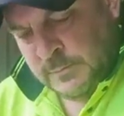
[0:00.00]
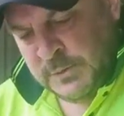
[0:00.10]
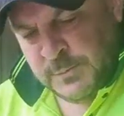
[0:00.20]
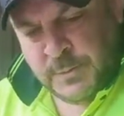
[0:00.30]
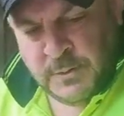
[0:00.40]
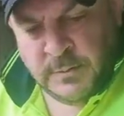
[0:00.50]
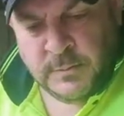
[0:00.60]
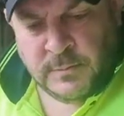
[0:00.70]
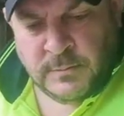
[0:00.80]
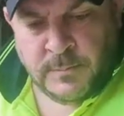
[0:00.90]
just putting
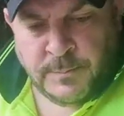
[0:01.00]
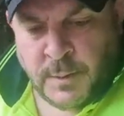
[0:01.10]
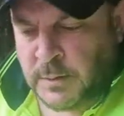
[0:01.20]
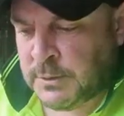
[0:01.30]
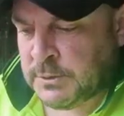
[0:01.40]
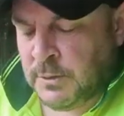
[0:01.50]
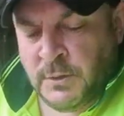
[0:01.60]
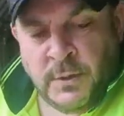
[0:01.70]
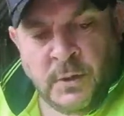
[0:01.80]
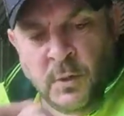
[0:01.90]
polish on
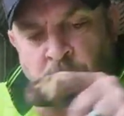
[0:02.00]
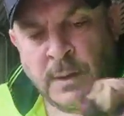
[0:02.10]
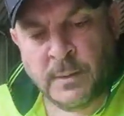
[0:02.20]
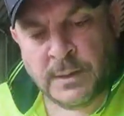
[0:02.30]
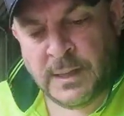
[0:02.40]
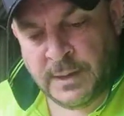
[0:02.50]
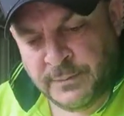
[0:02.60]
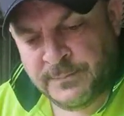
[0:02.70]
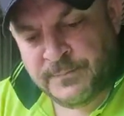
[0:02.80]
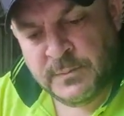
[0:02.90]
the whole belt again.
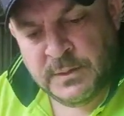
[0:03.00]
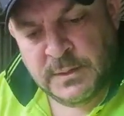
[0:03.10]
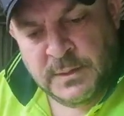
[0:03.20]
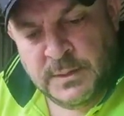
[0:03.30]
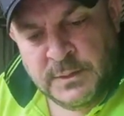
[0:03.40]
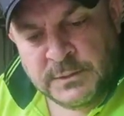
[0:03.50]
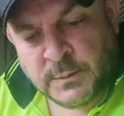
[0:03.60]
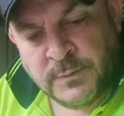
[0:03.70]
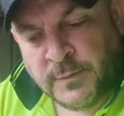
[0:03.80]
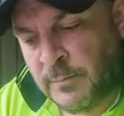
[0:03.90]
So
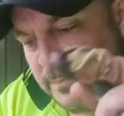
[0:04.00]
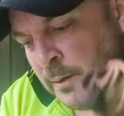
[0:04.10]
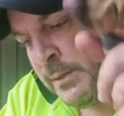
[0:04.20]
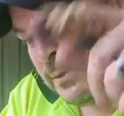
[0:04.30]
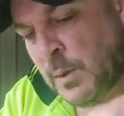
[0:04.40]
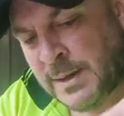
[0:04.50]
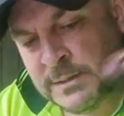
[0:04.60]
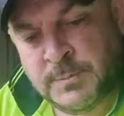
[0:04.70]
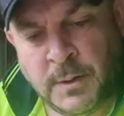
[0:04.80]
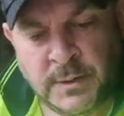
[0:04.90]
we've gone polish, wax,
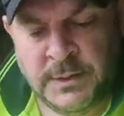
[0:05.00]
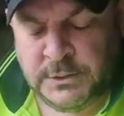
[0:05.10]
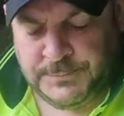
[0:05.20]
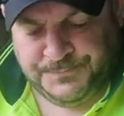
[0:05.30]
polish.